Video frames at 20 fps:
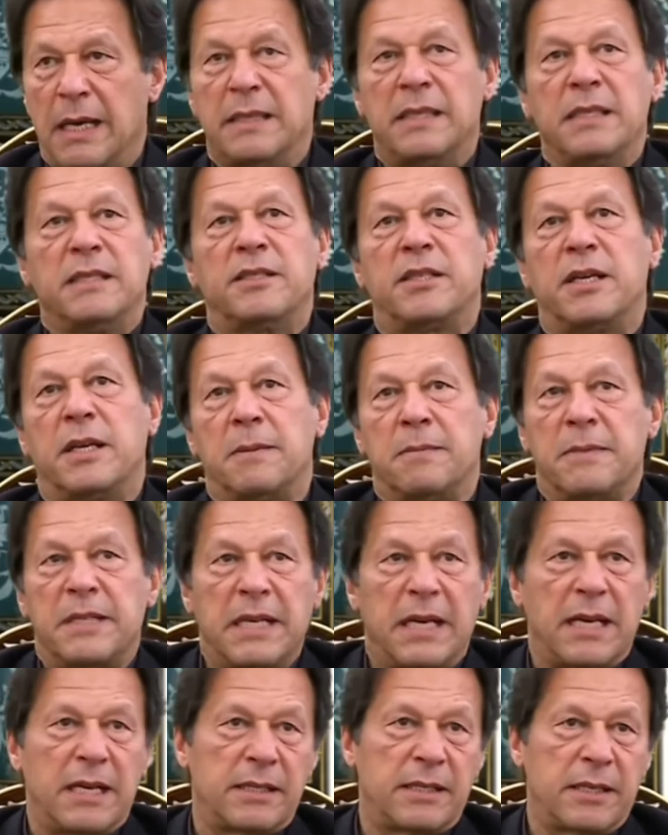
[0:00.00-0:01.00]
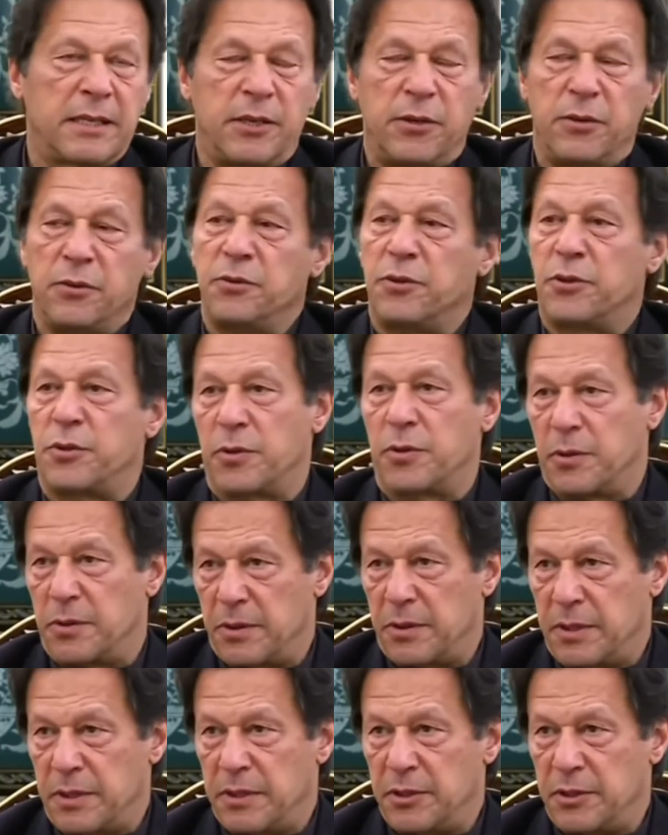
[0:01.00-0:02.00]
think Germany has a huge role.
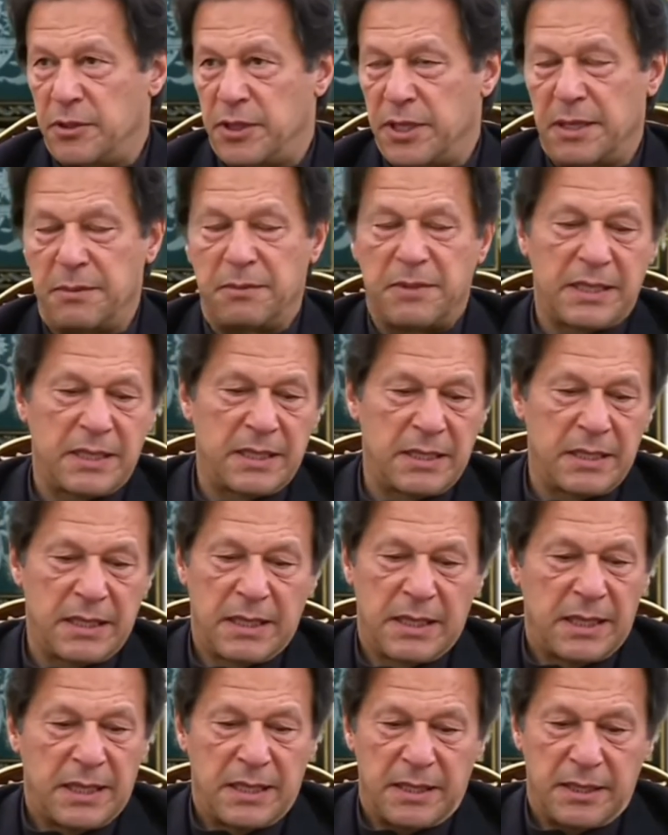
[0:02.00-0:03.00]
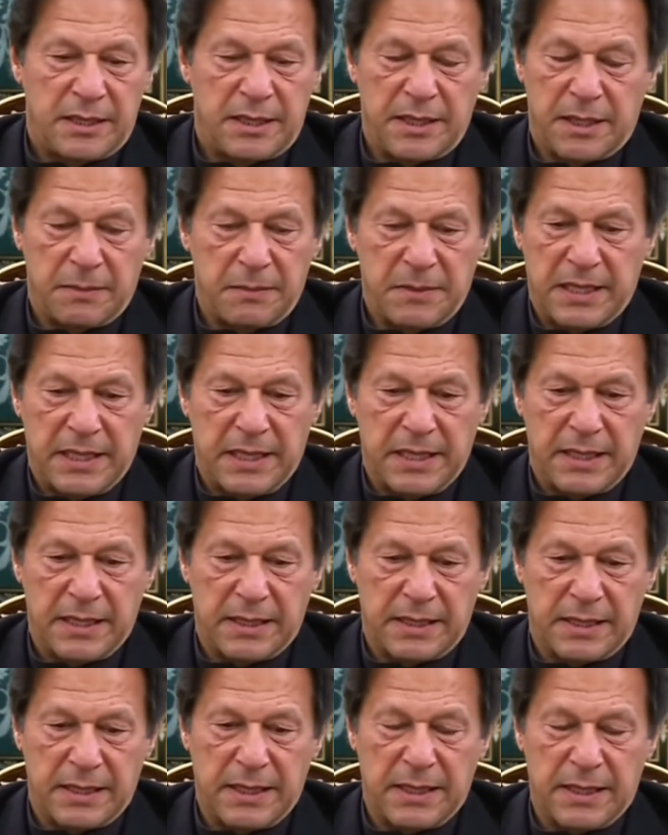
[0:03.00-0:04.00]
Germany
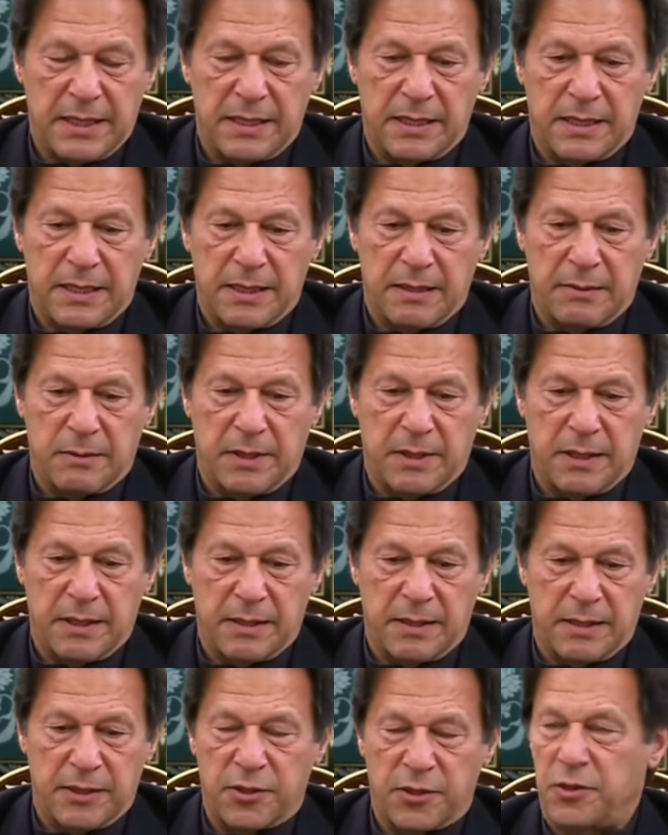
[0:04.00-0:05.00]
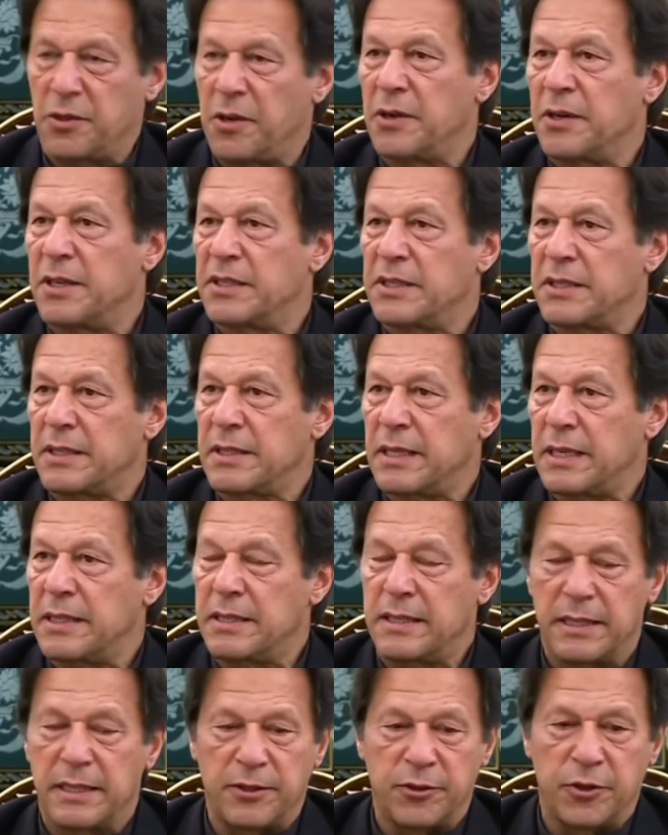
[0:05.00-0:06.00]
is the strongest
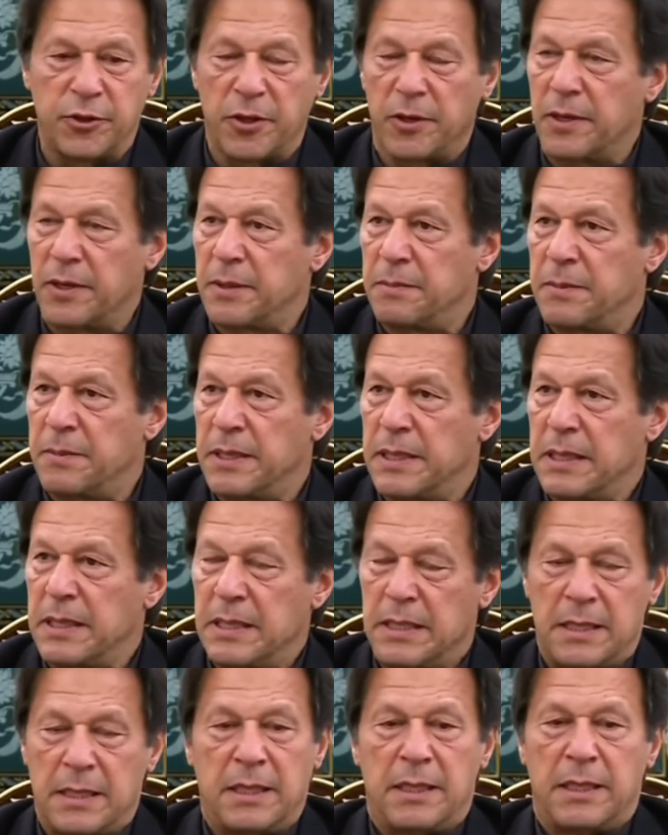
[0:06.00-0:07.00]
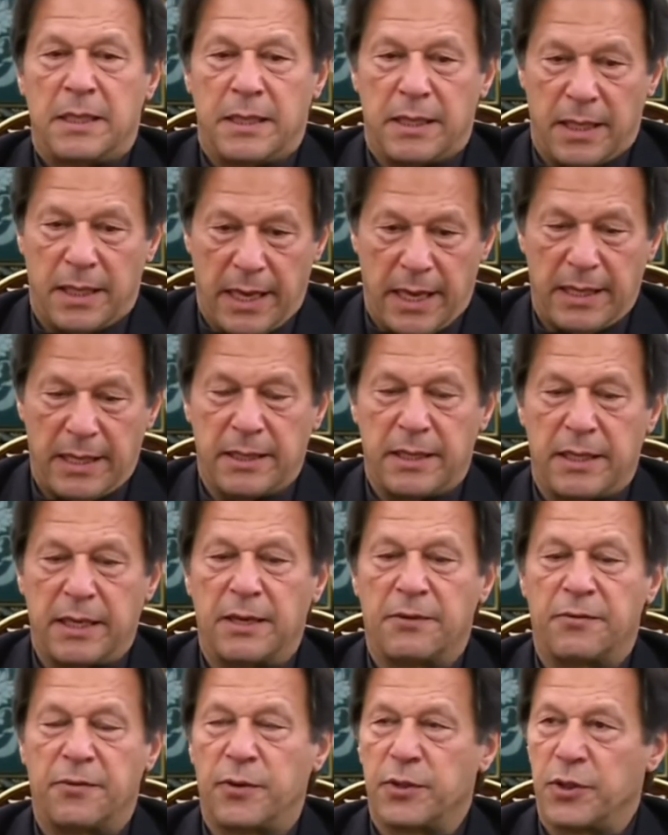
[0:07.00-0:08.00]
country in Europe, and
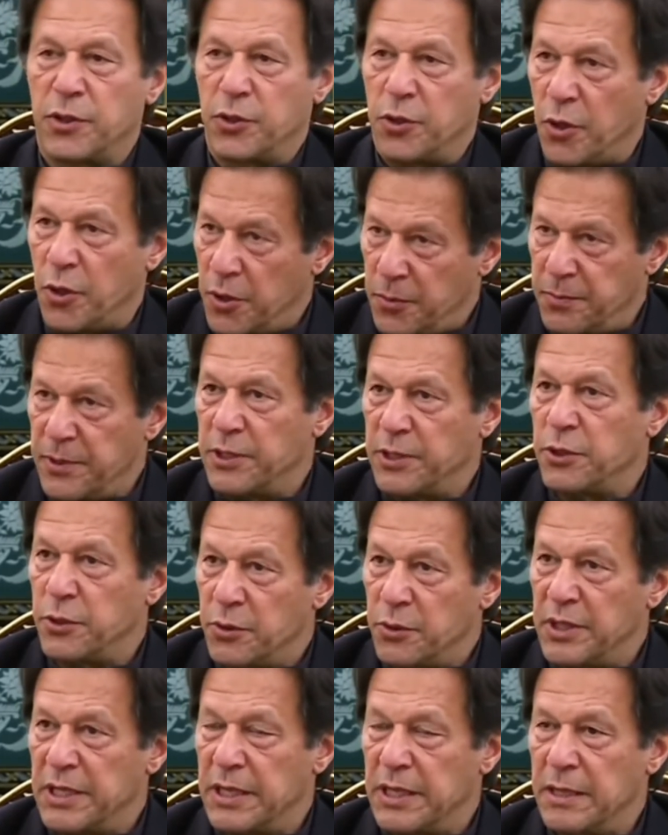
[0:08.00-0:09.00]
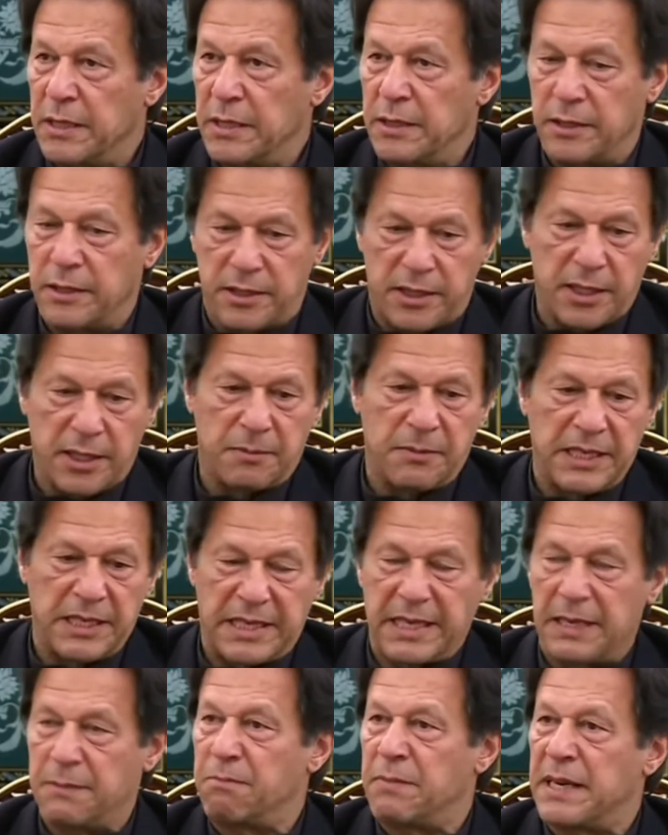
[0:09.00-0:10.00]
therefore the European Union. Germany
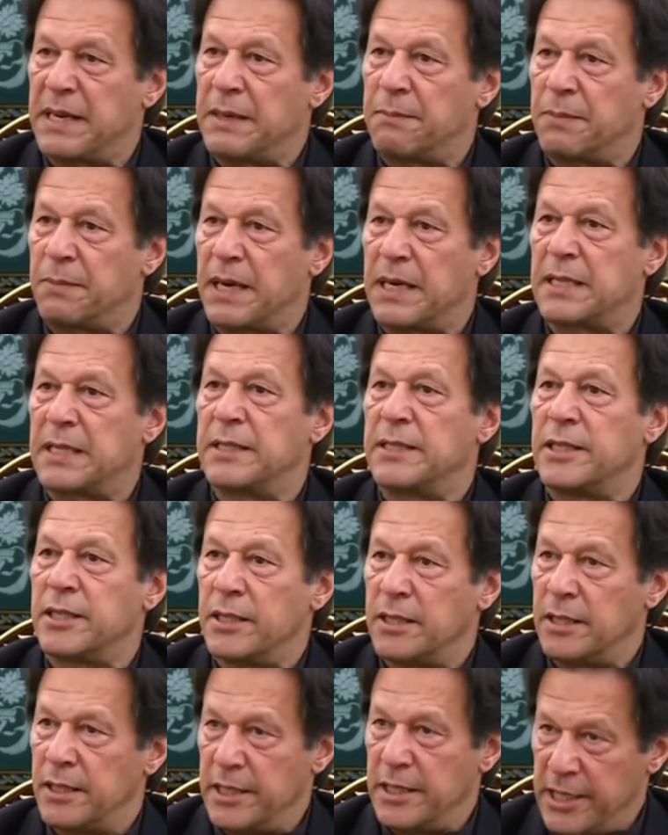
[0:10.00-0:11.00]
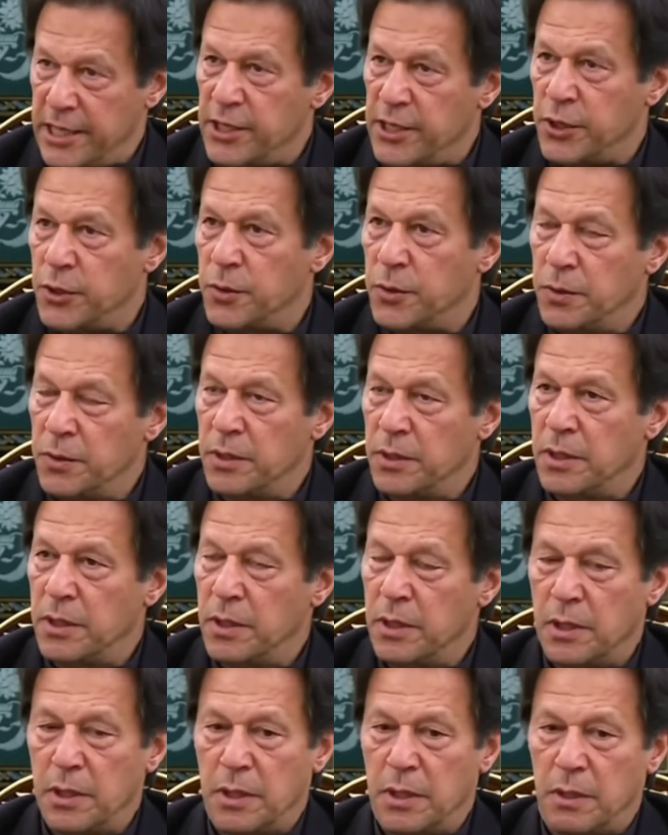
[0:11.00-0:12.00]
can play a part in the EU,
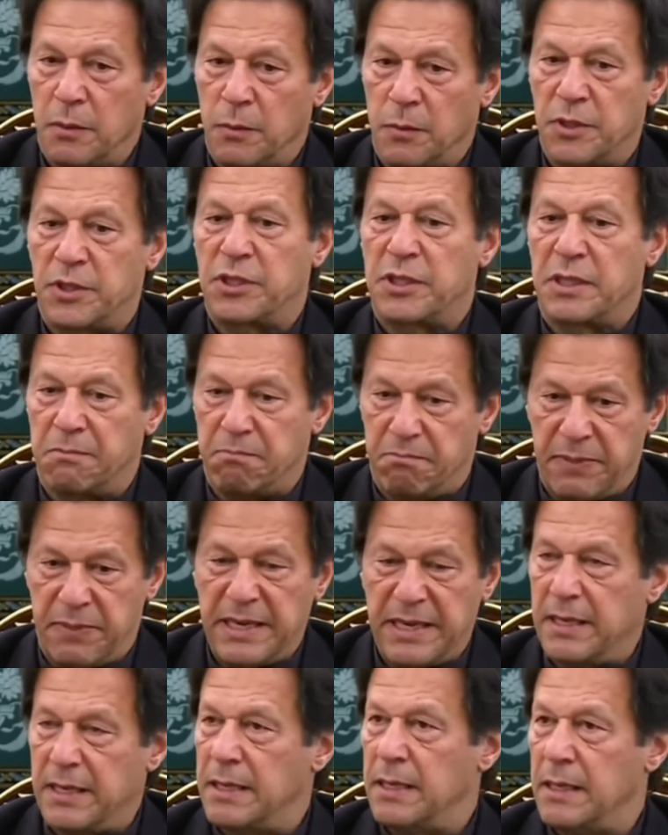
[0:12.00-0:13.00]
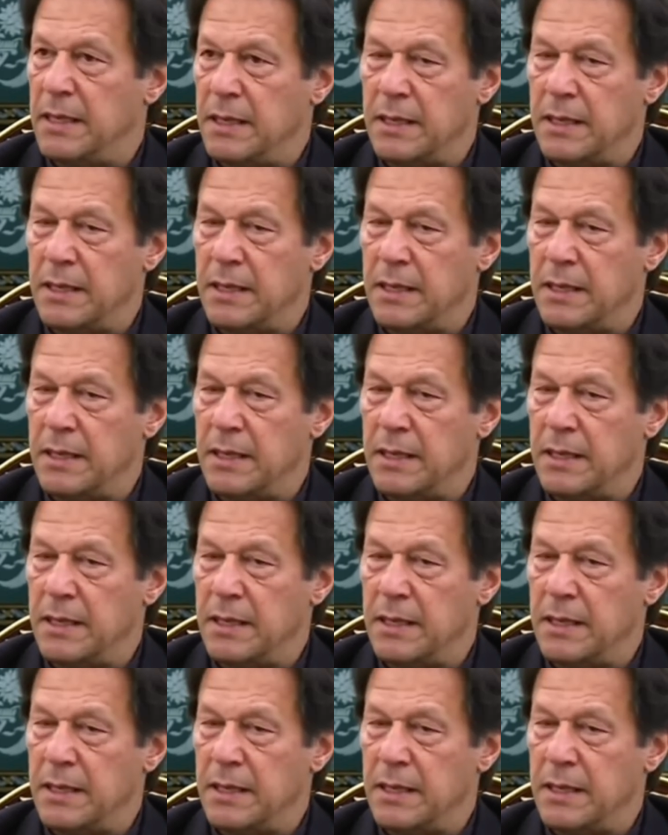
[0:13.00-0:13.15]
which is a big,